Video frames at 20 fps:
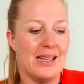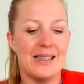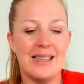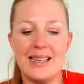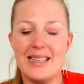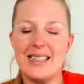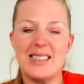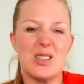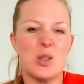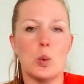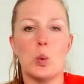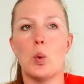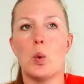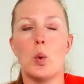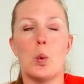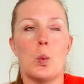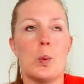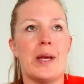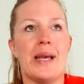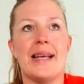that is
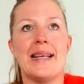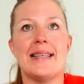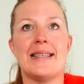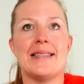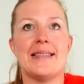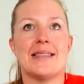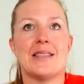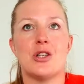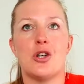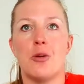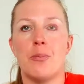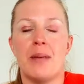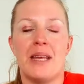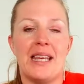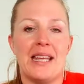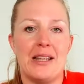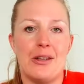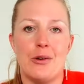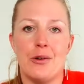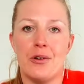always
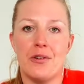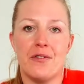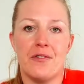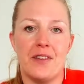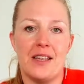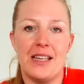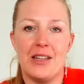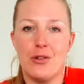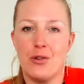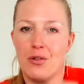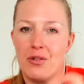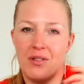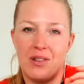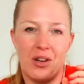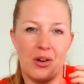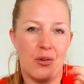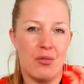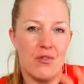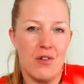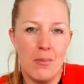coming in your feet, or
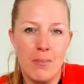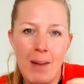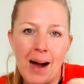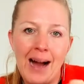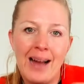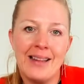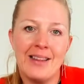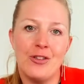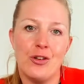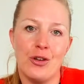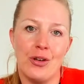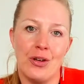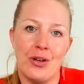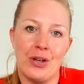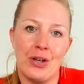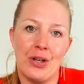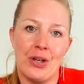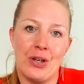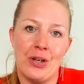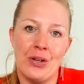a reminder,
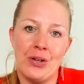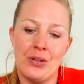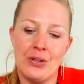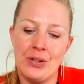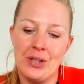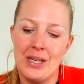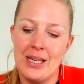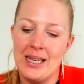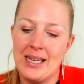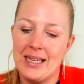you know.